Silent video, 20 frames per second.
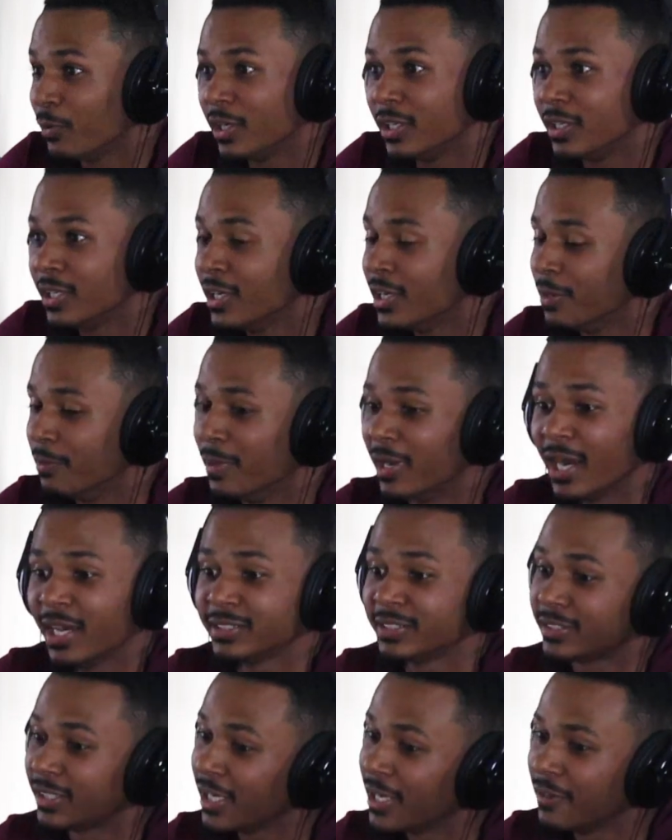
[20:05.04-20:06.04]
what He did, man. I
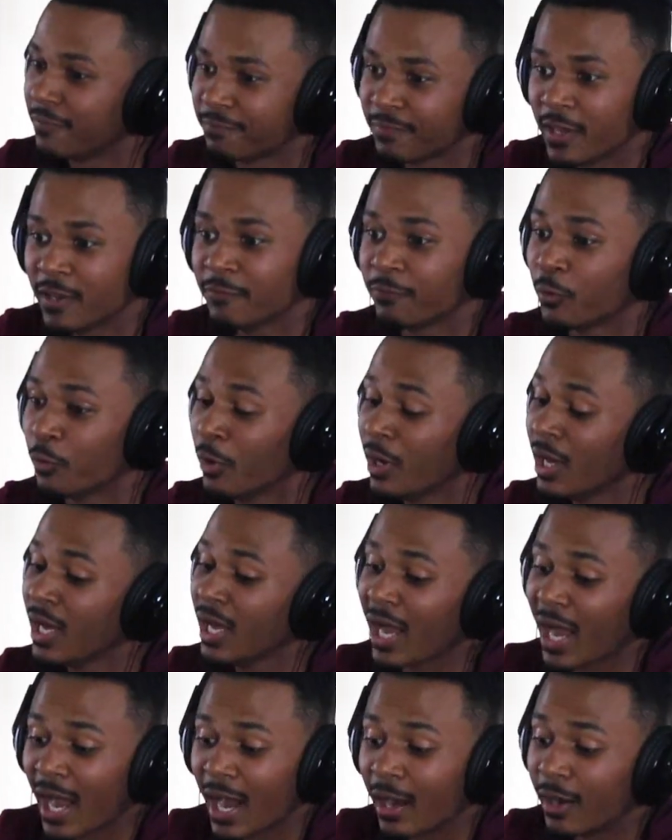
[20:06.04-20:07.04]
stayed faithful.
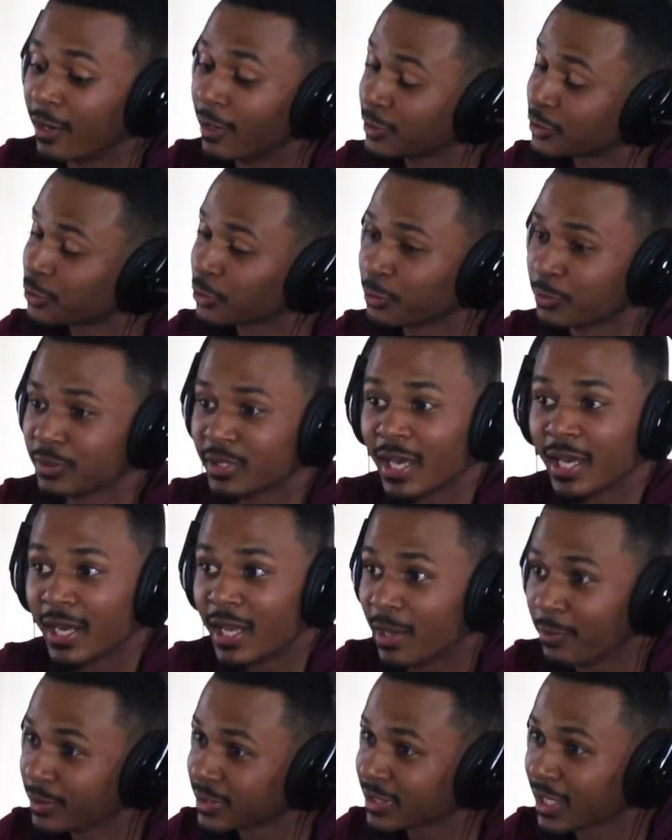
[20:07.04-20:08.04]
I hustled at
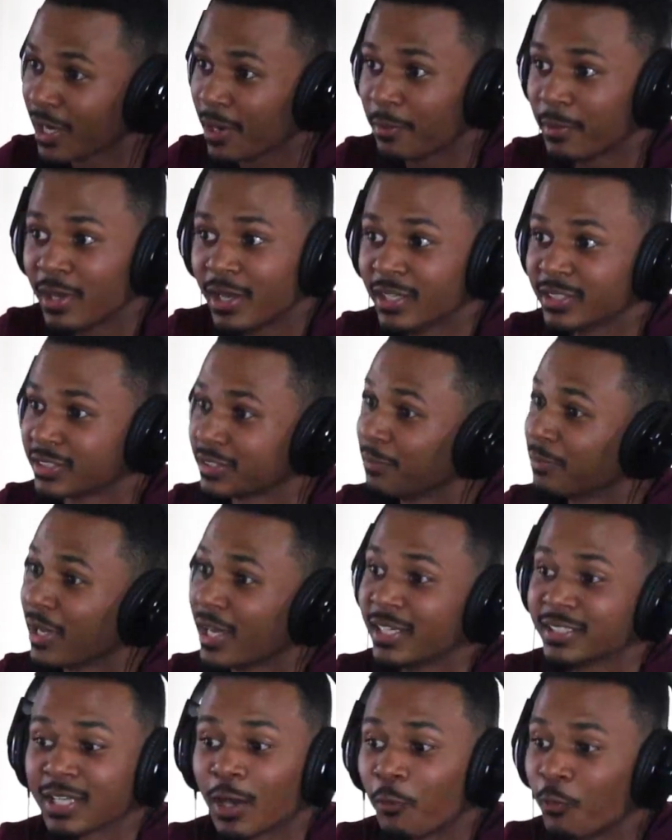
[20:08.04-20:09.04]
Amazon, man. Some
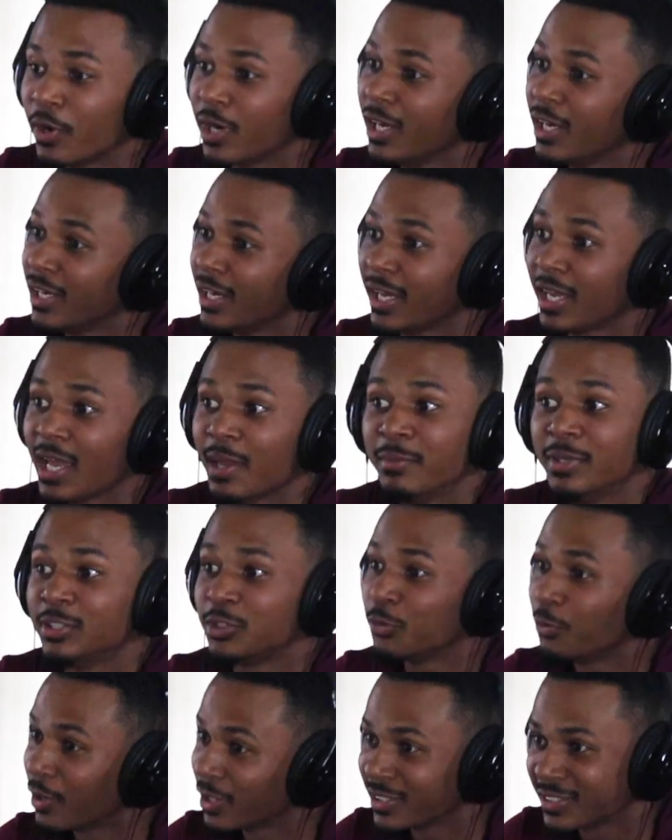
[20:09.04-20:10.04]
days I went in, they gave me
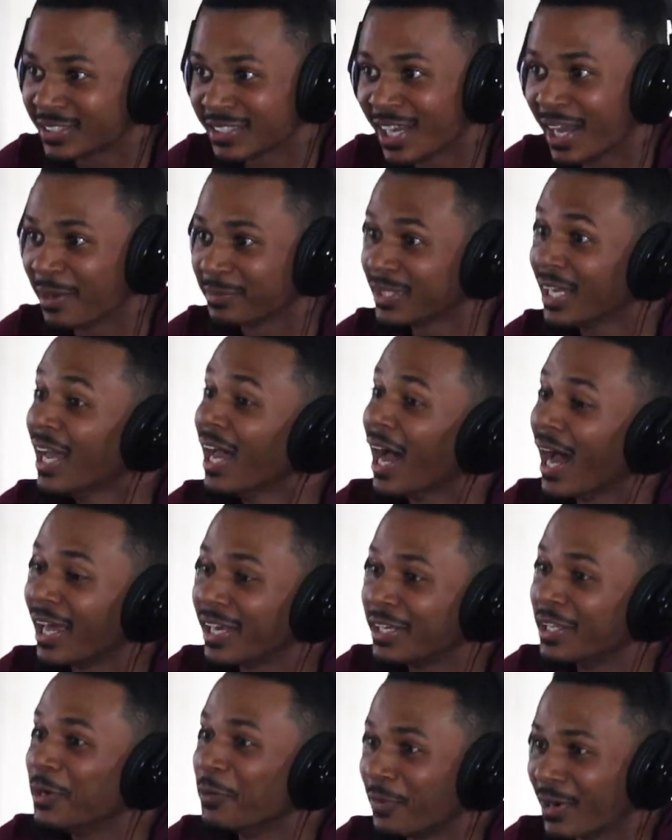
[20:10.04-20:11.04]
200 stops. I
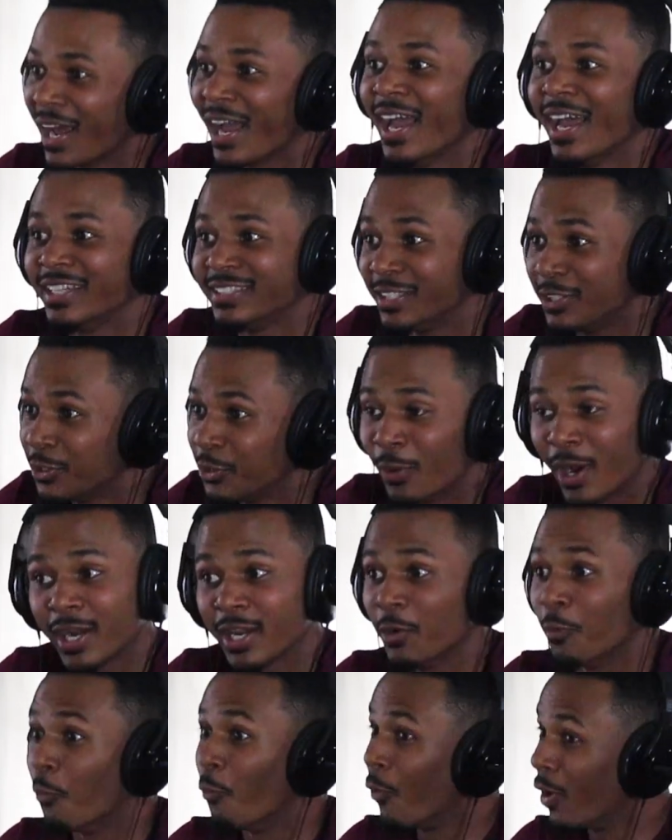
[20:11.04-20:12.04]
did what I had to do. I
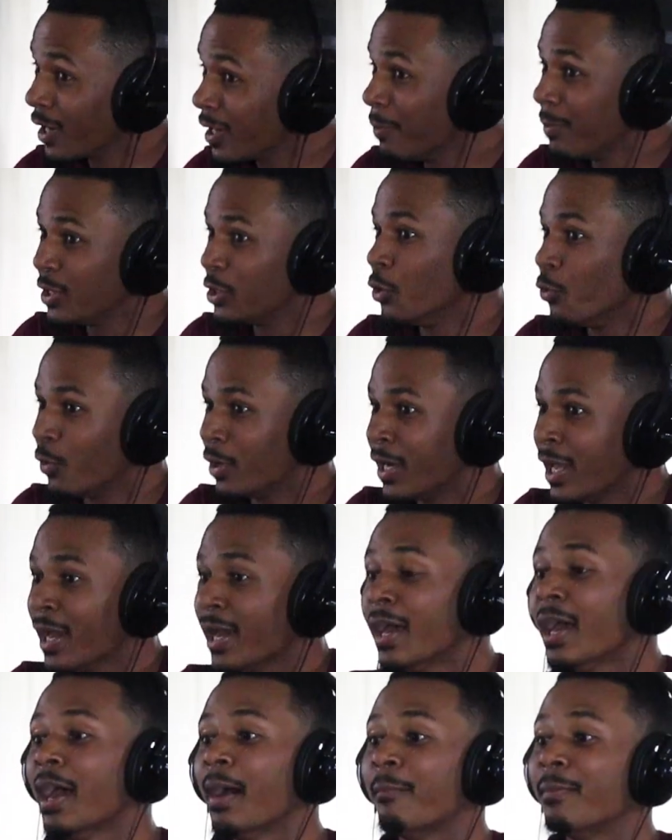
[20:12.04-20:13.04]
didn't mm-hmm. want to be doing
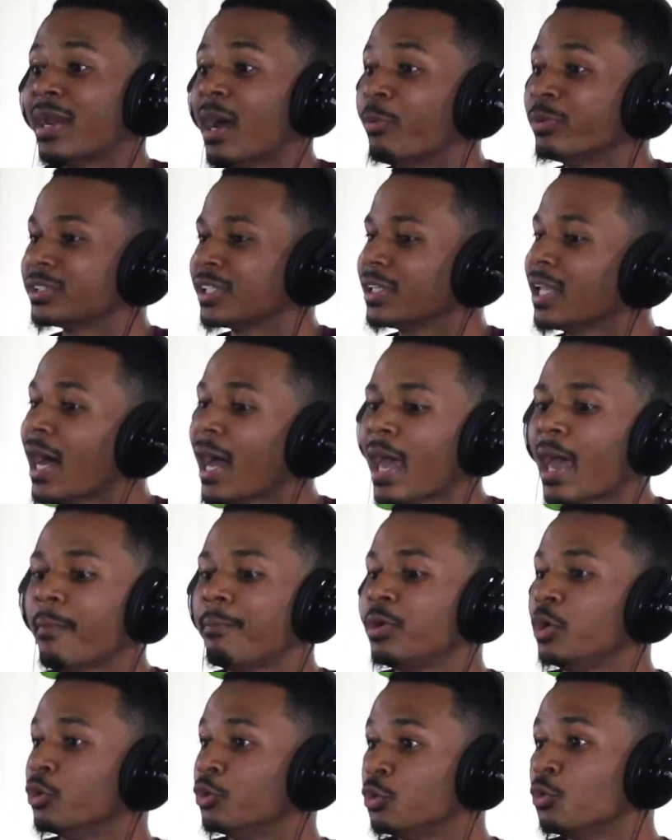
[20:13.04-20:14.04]
that, but I was a lot
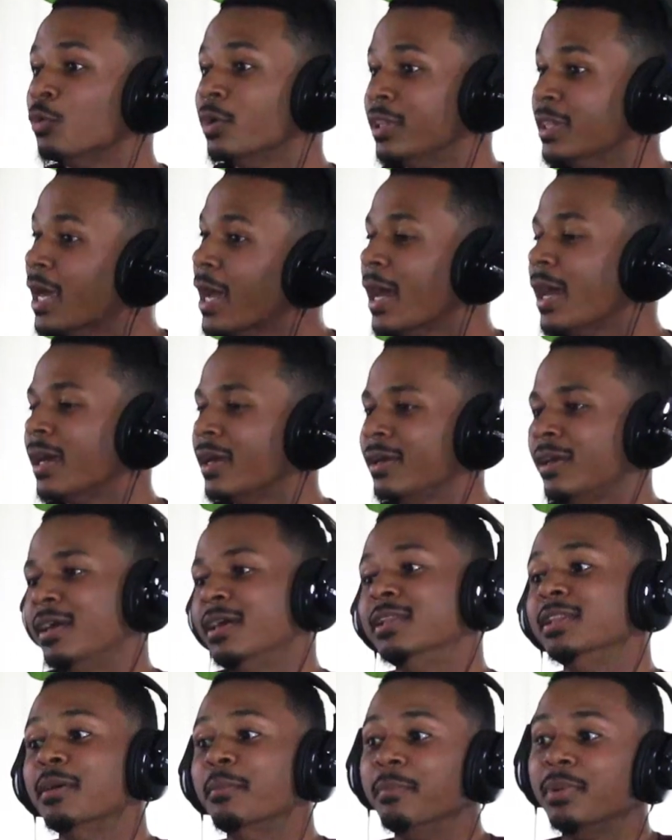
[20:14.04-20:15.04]
happier doing that
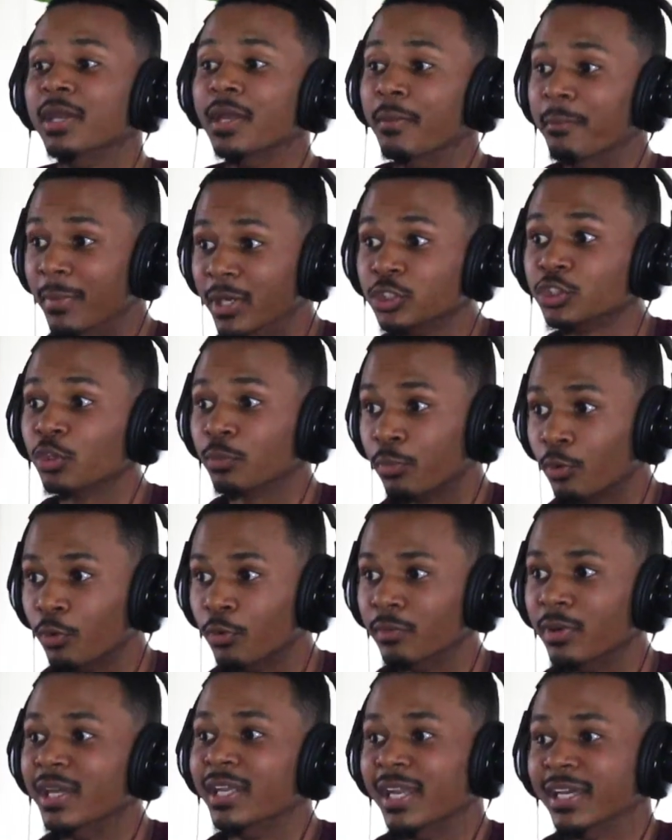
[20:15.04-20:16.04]
than being
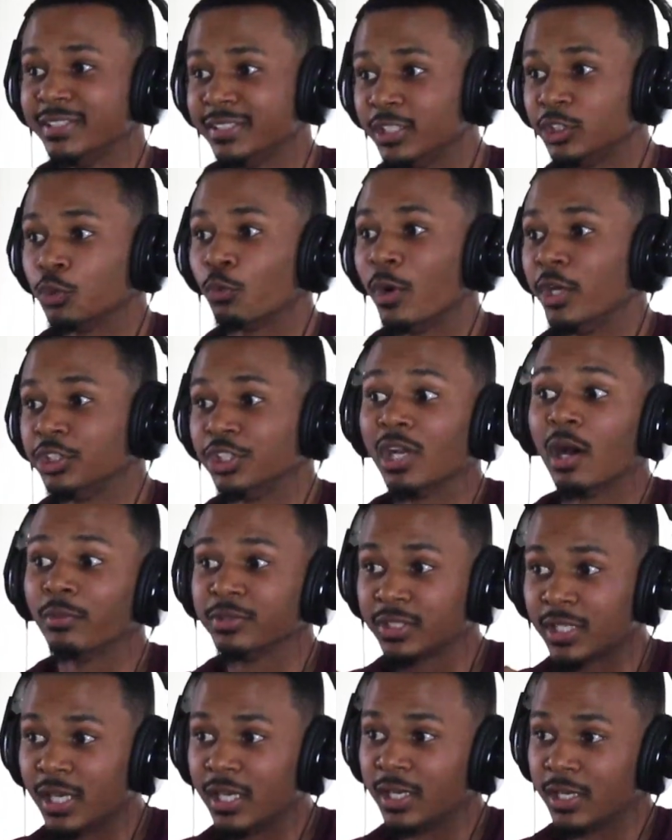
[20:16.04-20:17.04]
miserable mm-hmm. in that mm-hmm. situation I
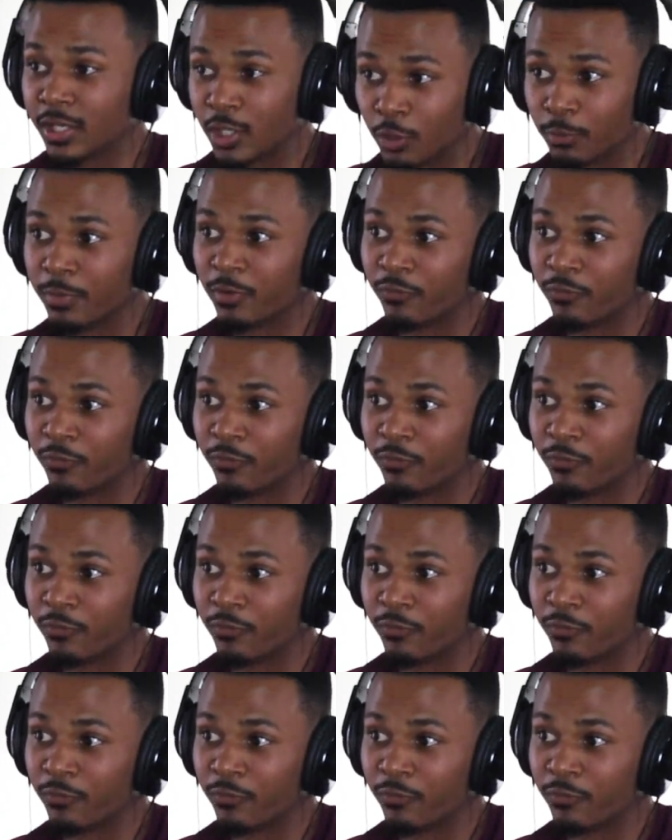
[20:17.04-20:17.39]
was getting a year